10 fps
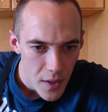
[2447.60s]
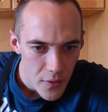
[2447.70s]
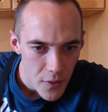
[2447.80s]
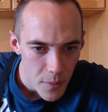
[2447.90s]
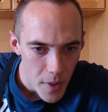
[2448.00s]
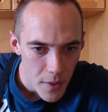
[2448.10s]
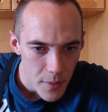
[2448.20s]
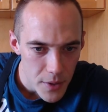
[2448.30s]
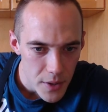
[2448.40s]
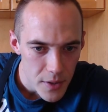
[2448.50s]
The bottom of
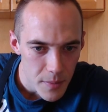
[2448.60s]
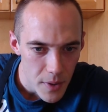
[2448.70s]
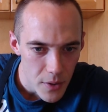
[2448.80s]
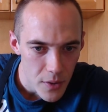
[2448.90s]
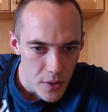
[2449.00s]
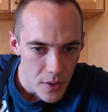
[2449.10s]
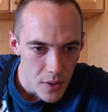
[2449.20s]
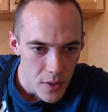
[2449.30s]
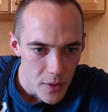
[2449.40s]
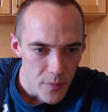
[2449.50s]
my chest mount.
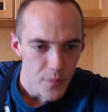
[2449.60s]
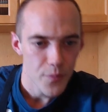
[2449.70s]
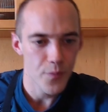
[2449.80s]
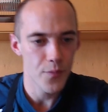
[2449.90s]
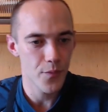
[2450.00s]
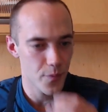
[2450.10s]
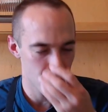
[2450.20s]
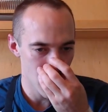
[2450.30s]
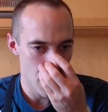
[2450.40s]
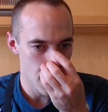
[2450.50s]

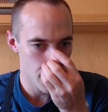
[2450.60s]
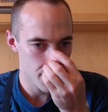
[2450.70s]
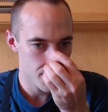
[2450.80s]
Yeah.